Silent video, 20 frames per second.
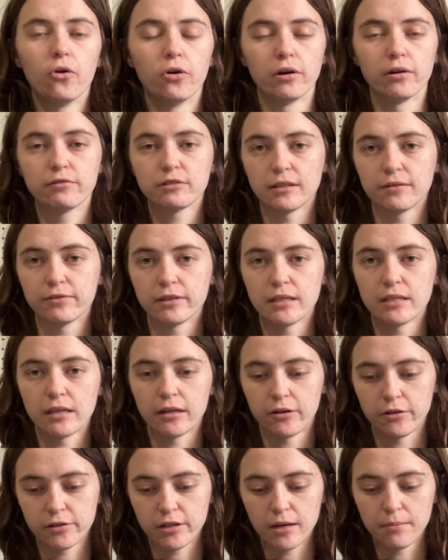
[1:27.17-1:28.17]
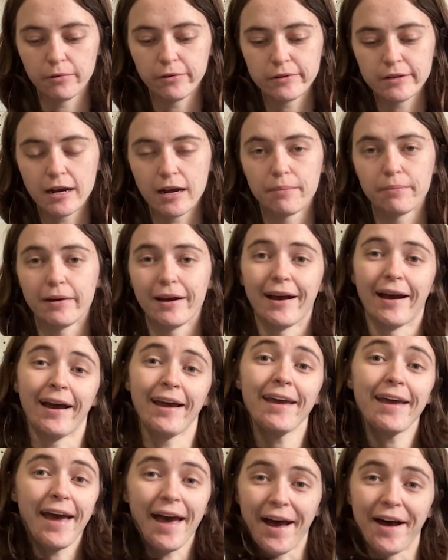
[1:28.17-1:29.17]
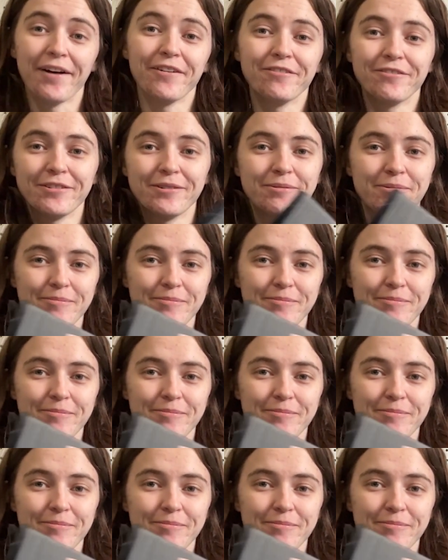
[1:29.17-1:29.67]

or stuff gets on your tabletop. I have